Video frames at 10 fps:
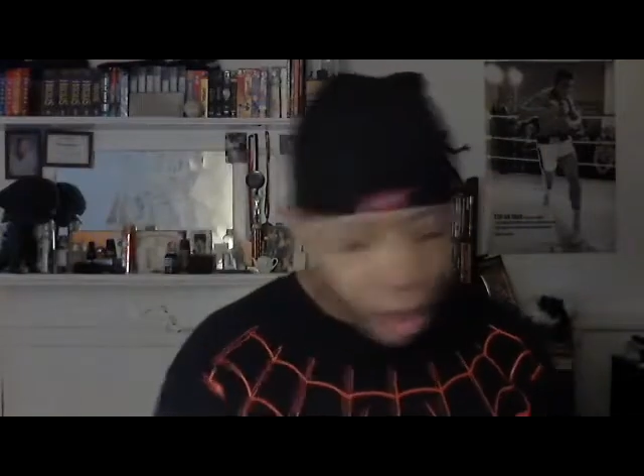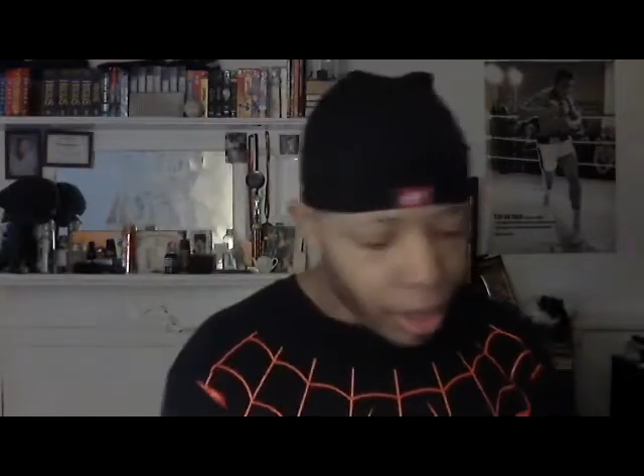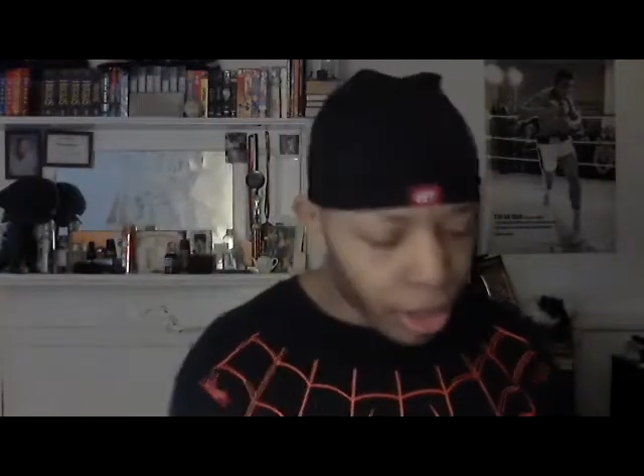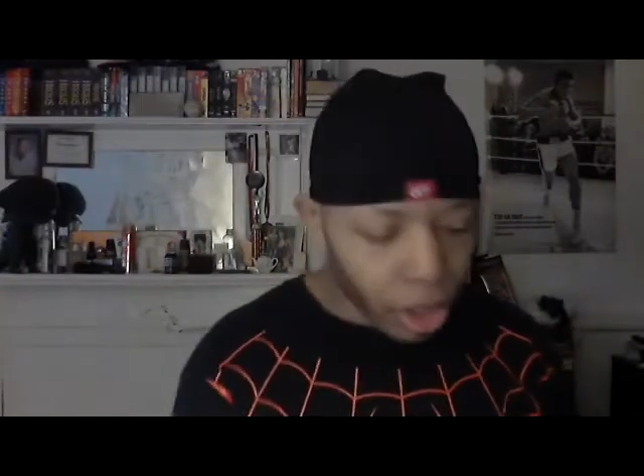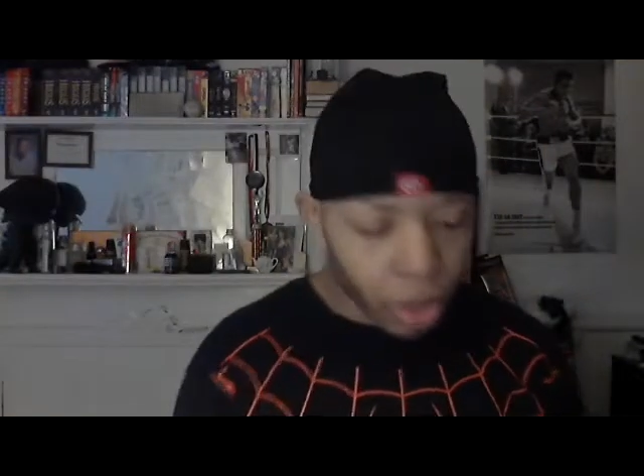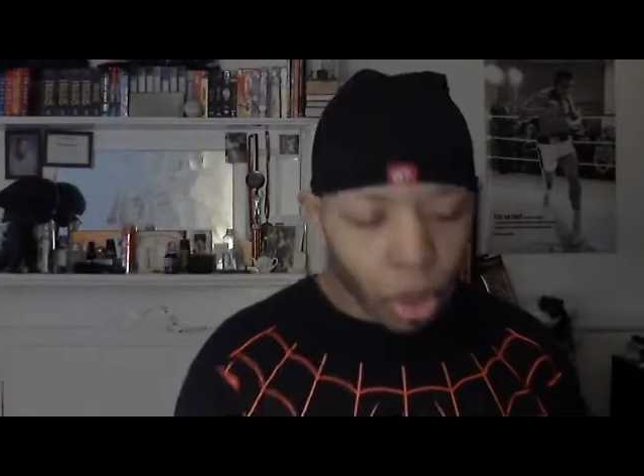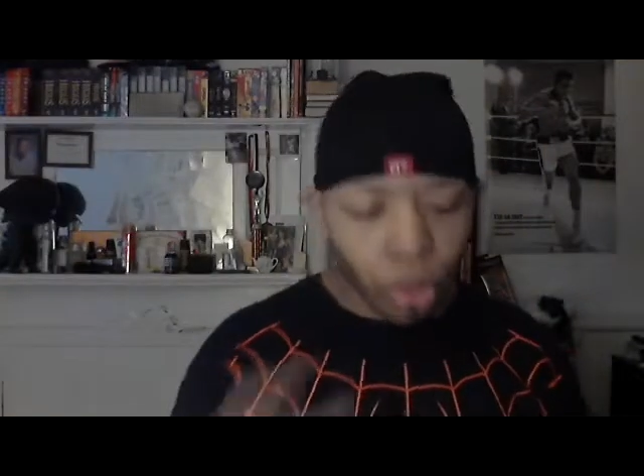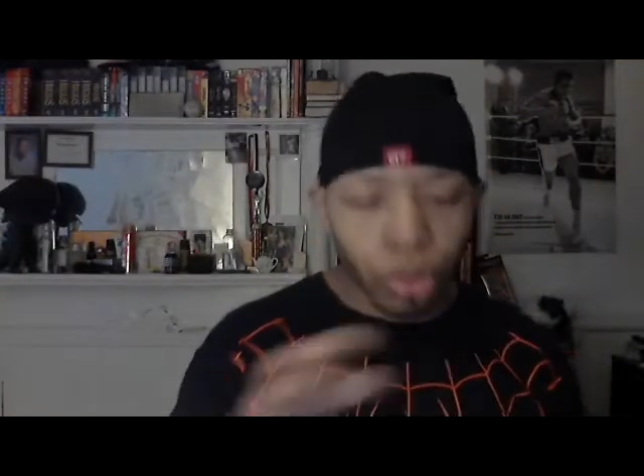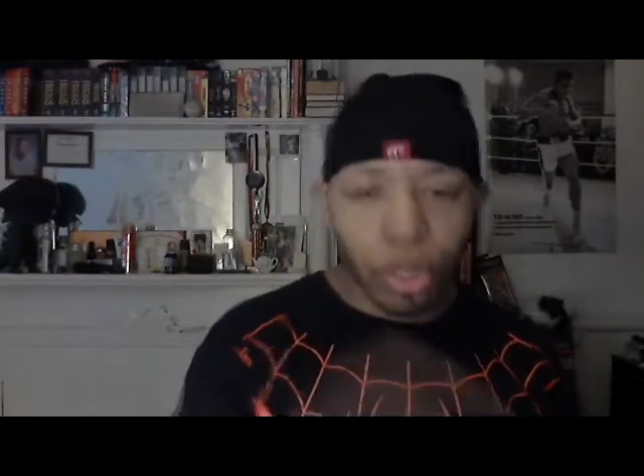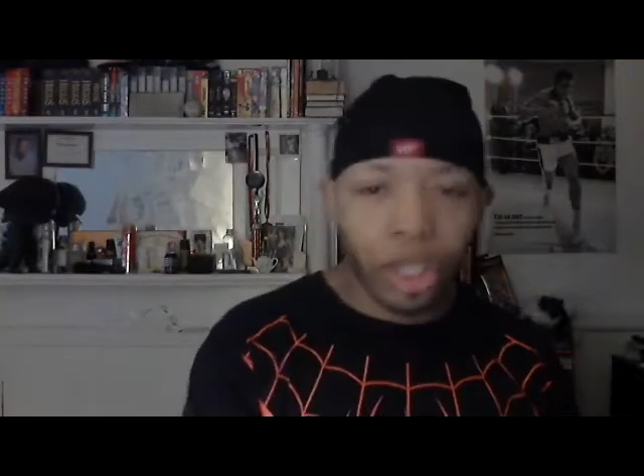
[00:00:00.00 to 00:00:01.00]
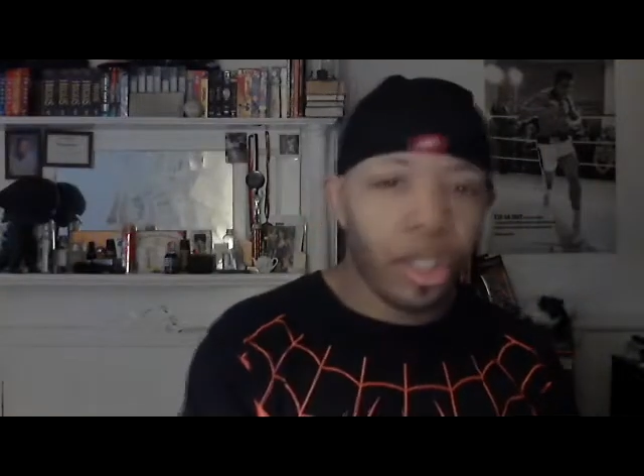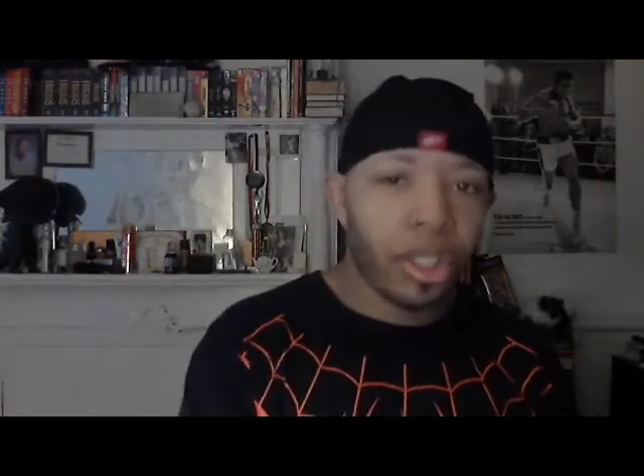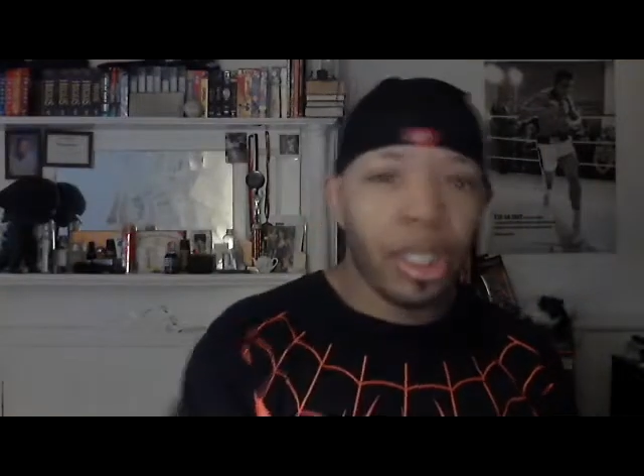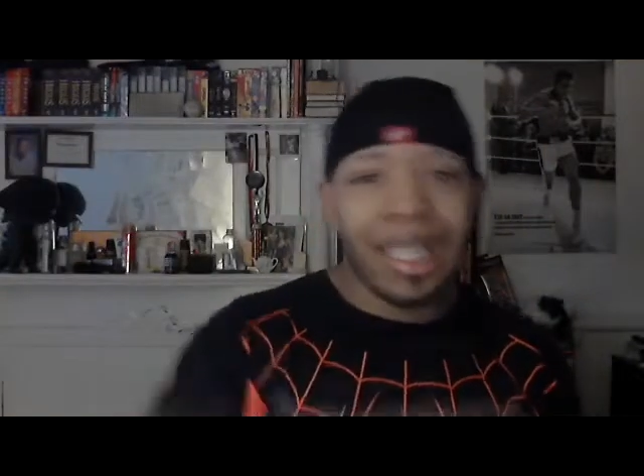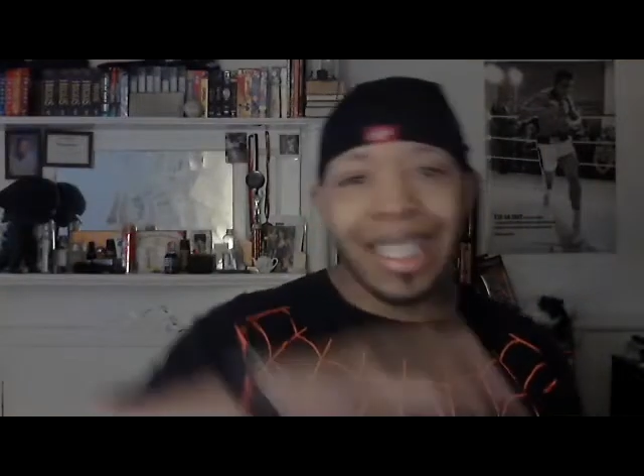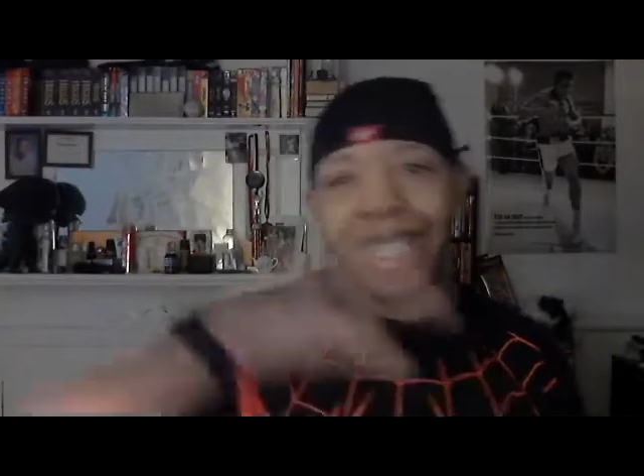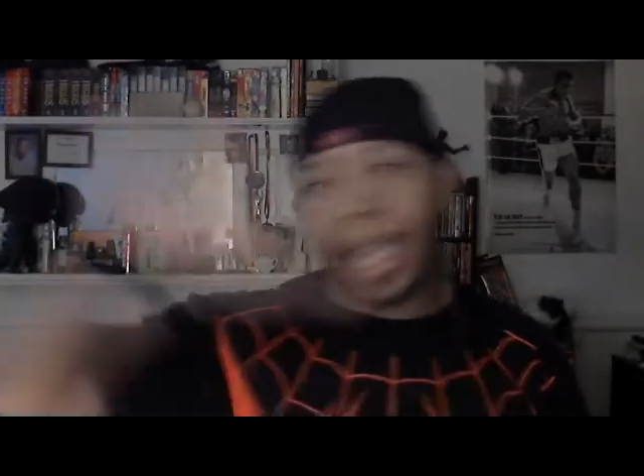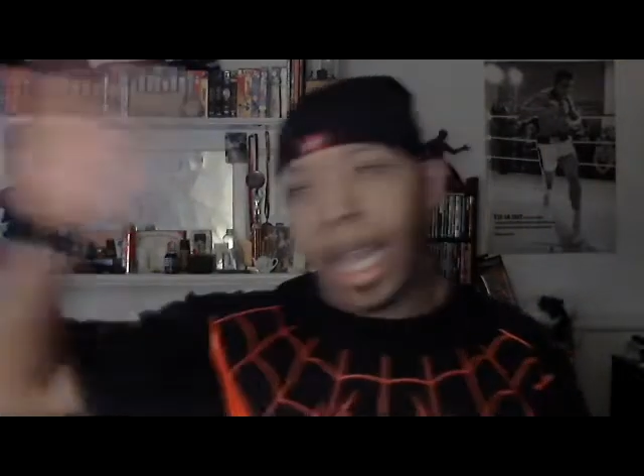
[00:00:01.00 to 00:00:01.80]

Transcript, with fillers: that's going to go through Justice League